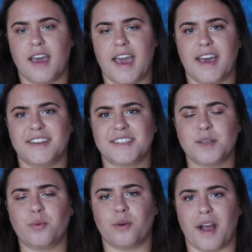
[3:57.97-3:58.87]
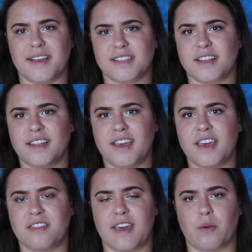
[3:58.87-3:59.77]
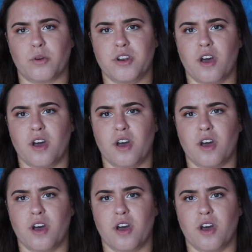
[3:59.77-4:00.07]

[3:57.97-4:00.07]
And surprisingly, they were